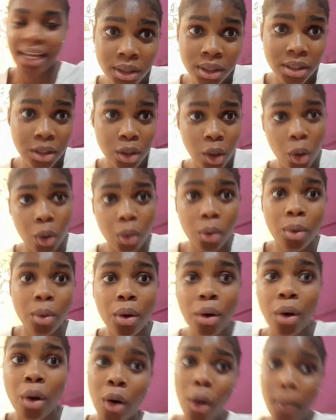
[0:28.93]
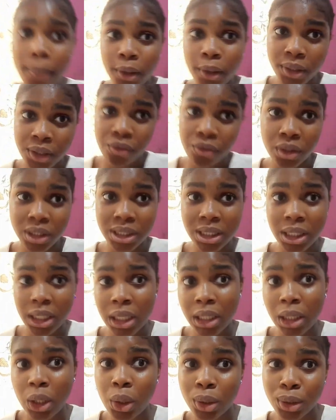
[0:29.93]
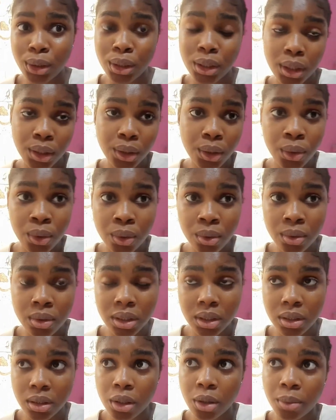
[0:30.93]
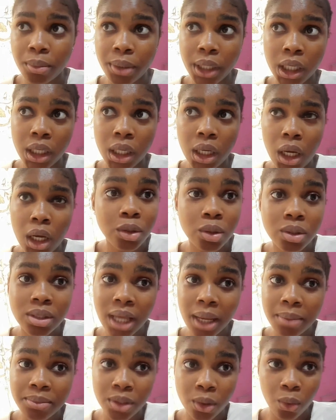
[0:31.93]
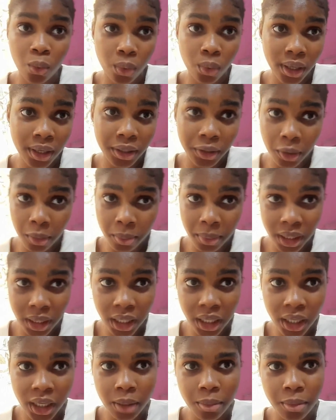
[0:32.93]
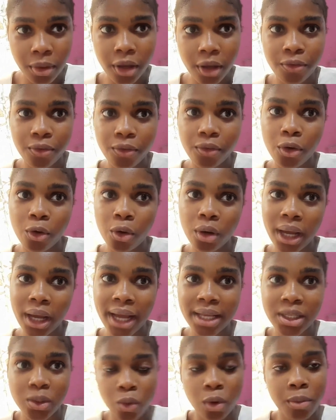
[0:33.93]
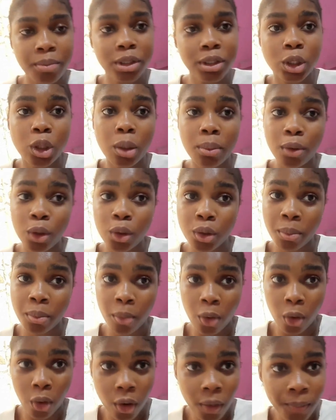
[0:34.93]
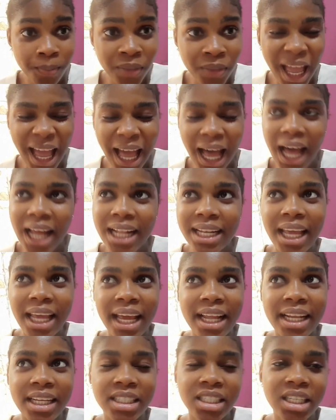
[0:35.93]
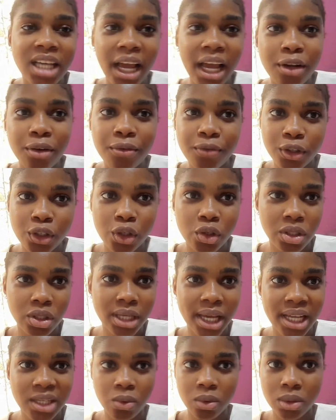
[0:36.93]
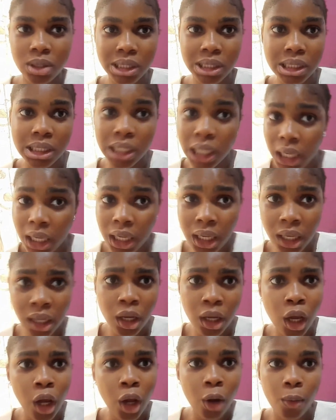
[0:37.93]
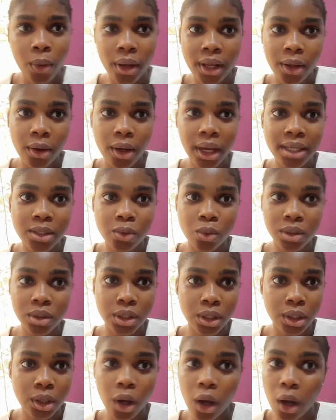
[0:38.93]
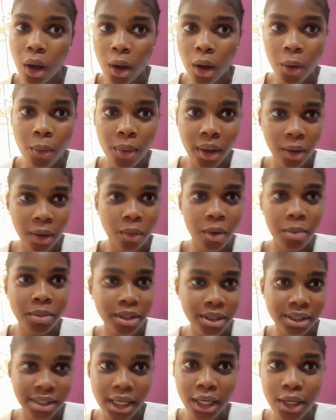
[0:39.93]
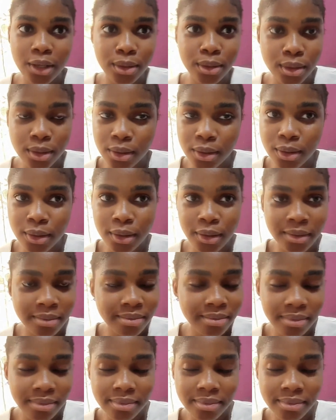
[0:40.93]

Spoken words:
So uploading routine continues. It's gonna be 2 times a week normally, but if you guys want me to upload more and then the kind of videos you guys want to see, where you guys want to go, where you want me to take you to,